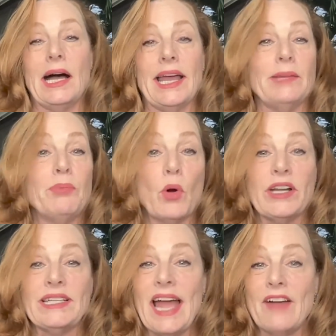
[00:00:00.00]

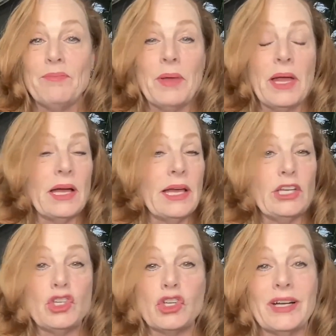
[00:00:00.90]
Important to have
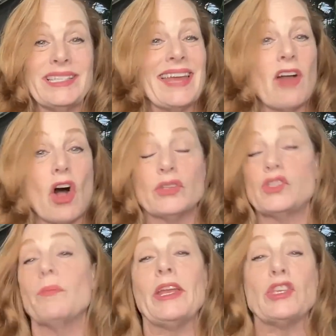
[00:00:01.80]
insurance, and
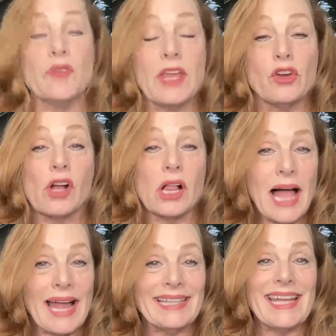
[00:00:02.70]
also make sure that your
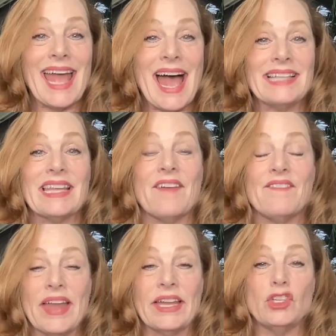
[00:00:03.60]
client has
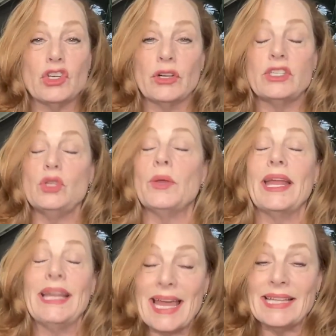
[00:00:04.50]
event insurance you
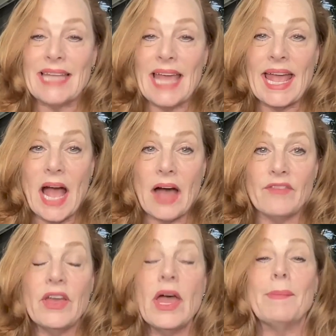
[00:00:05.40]
can get day of.
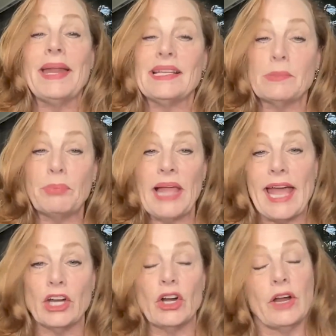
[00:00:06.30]
But as a
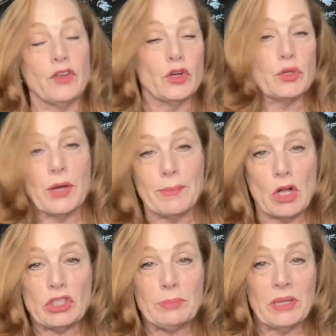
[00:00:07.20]
planner, if you're doing
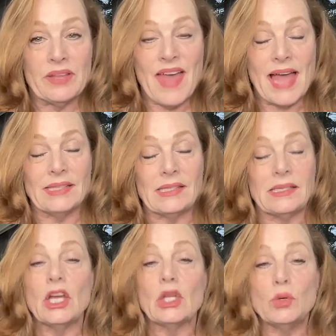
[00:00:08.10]
multiple events,
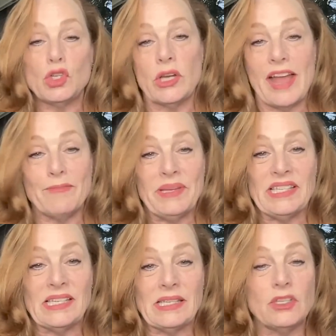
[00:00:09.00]
you should have
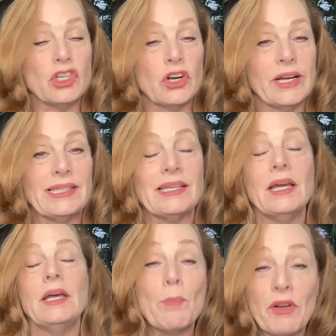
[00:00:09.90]
business insurance,
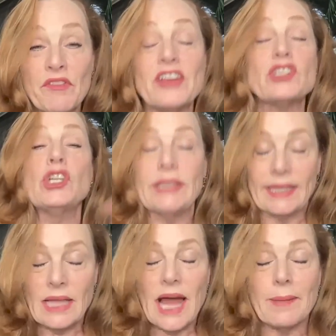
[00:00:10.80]
professional and
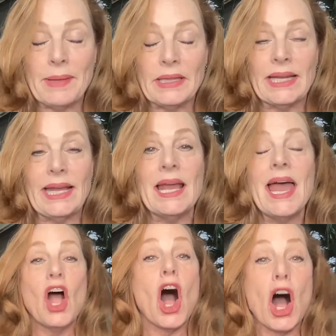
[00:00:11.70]
liability.
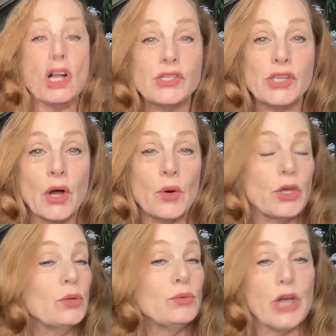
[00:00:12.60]
Also,
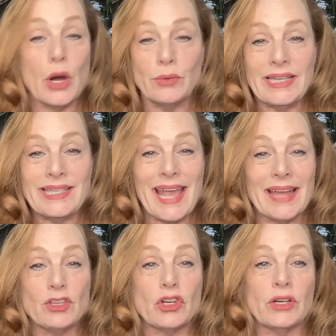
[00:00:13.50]
you don't need to get
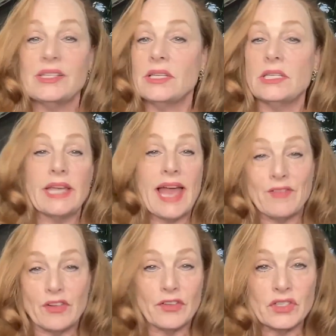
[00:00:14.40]
insurance until you have
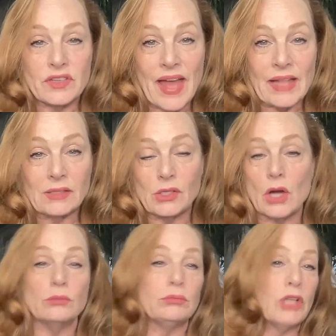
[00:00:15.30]
your first event.
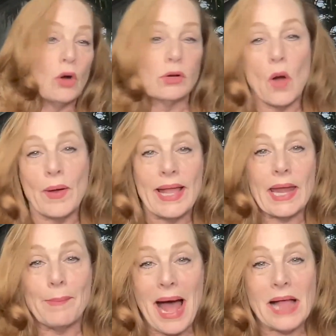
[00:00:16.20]
So don't go and get a
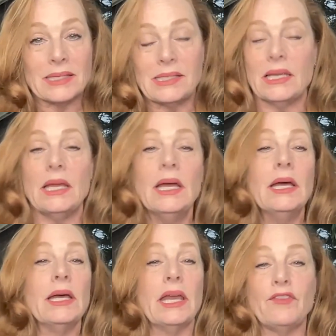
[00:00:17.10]
policy
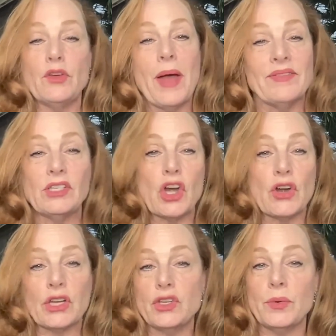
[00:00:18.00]
if you haven't
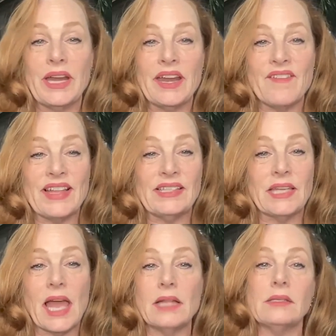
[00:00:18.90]
started doing any events
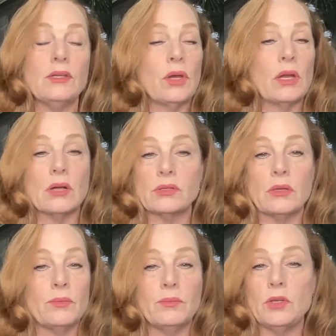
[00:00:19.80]
yet. You can
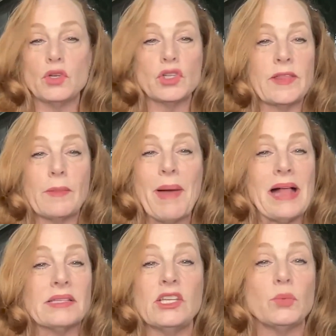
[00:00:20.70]
also, usually the
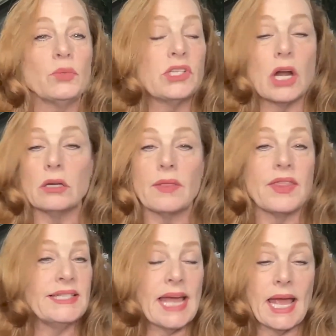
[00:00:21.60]
policies will start the
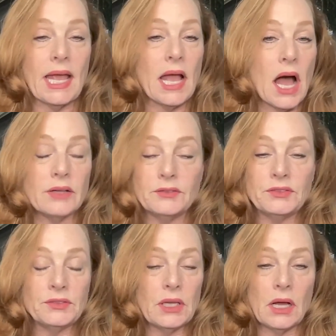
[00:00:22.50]
day of.
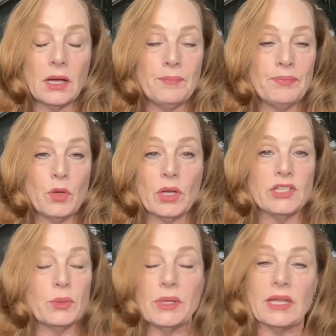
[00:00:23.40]
You can
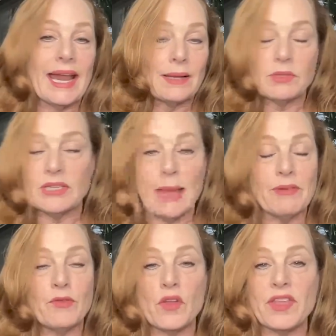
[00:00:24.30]
do it the day
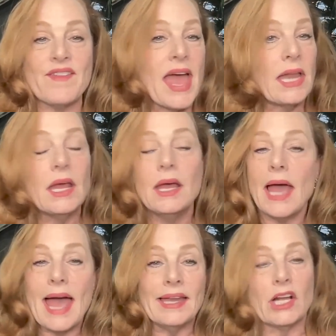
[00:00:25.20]
before the event,
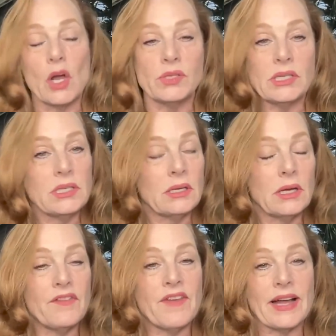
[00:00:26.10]
and it goes into
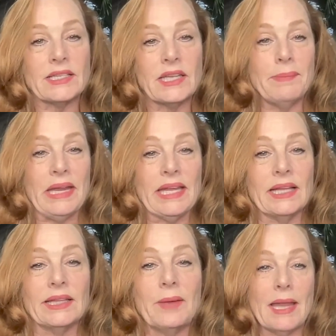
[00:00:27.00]
effect
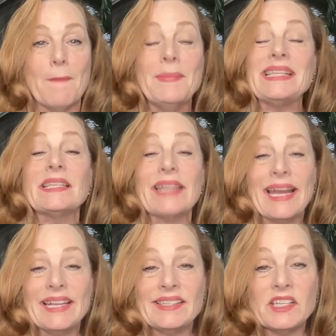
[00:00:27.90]
immediately.
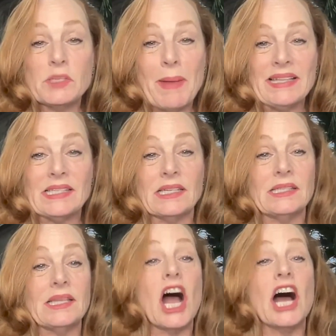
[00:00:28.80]
Miscellaneous expenses,
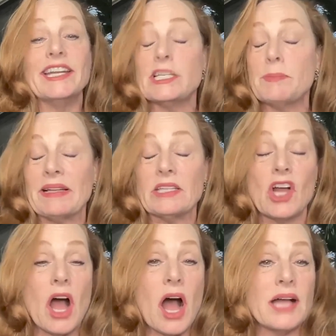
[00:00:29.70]
unexpected
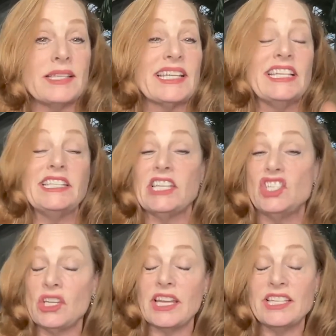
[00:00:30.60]
costs,
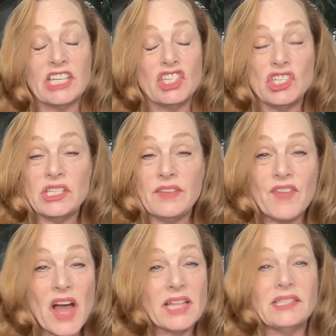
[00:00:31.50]
contingency
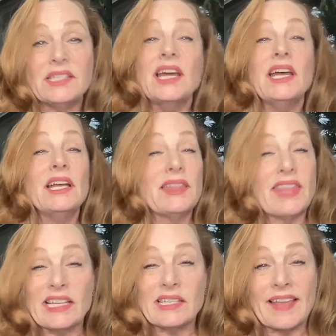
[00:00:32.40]
funds,
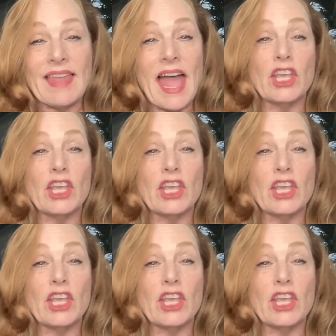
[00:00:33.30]
things like that.